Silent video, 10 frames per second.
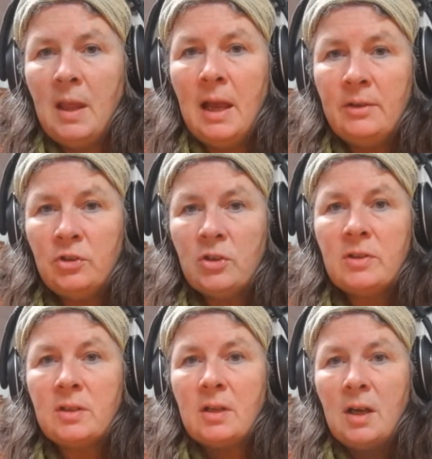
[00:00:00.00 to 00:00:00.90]
And
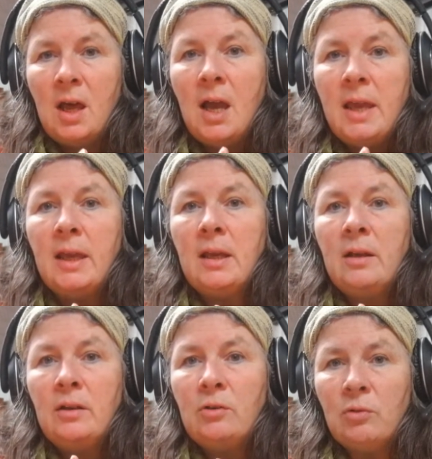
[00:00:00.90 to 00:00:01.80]
just like
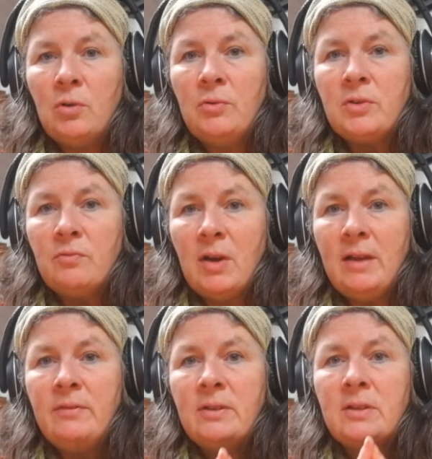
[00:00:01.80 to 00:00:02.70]
crows and
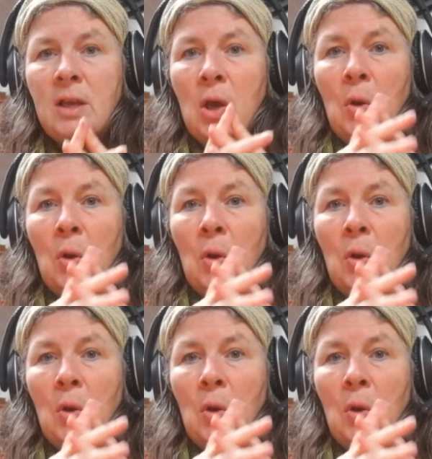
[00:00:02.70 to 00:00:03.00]
ravens